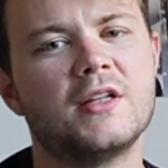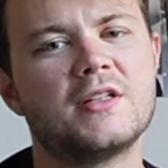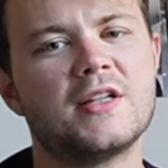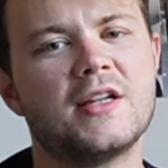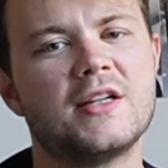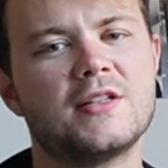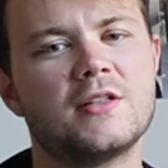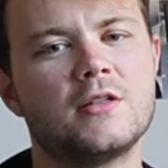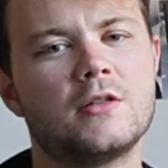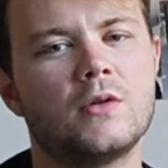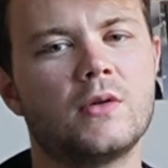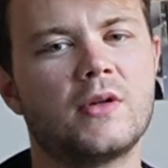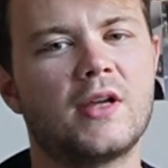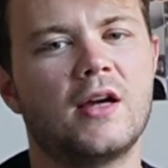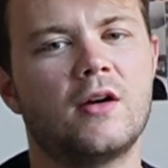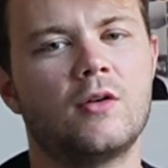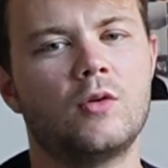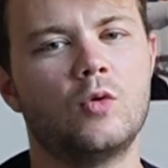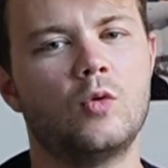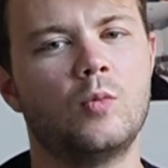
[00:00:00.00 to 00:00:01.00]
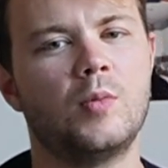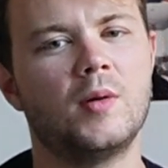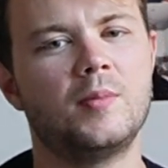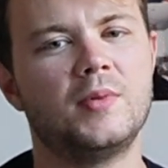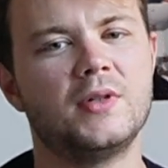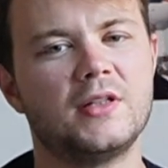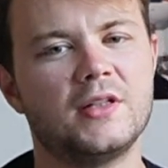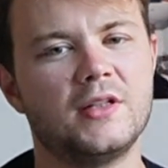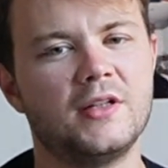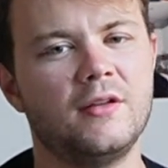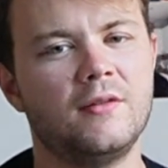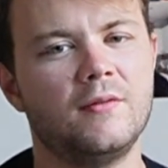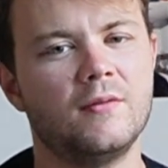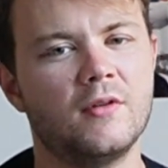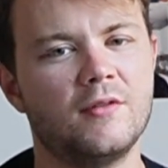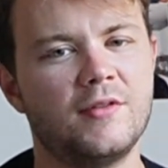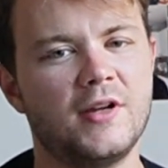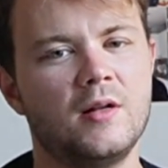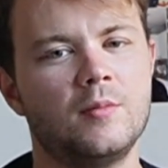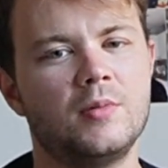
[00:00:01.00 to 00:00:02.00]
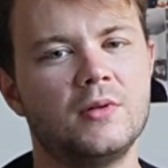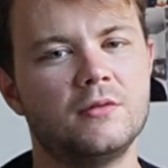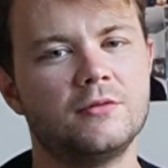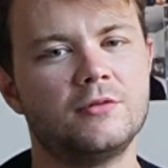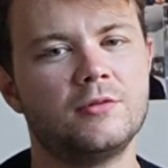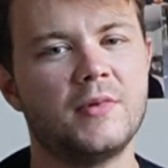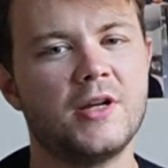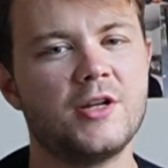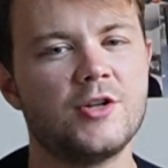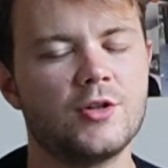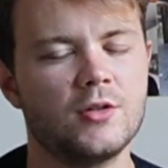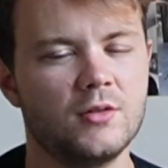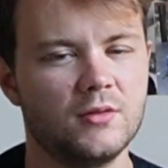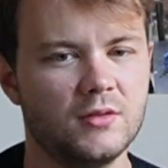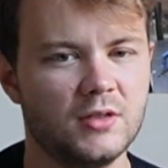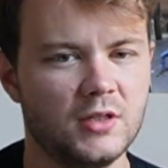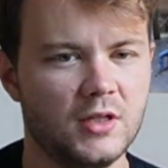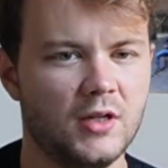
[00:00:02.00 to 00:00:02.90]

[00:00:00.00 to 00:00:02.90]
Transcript: takes into account all publicly available information,